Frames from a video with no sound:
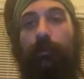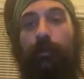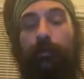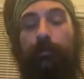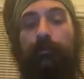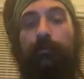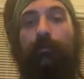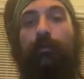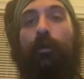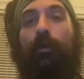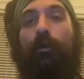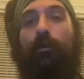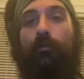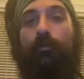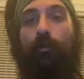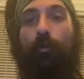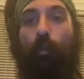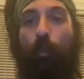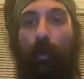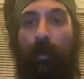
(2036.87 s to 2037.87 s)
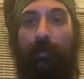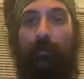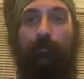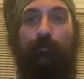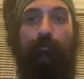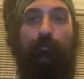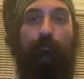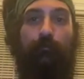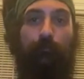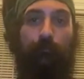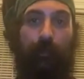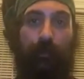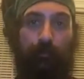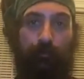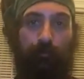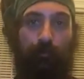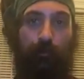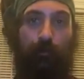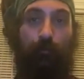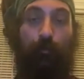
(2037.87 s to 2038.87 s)
That's called weight
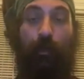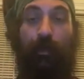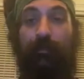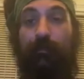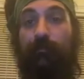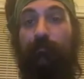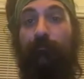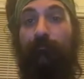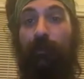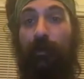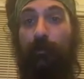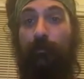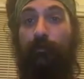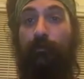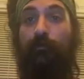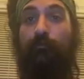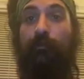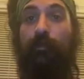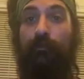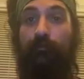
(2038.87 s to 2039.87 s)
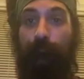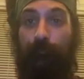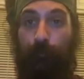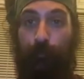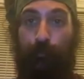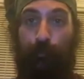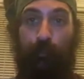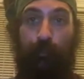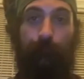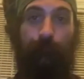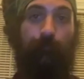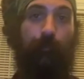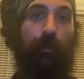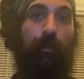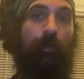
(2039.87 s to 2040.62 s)
to volume conversion.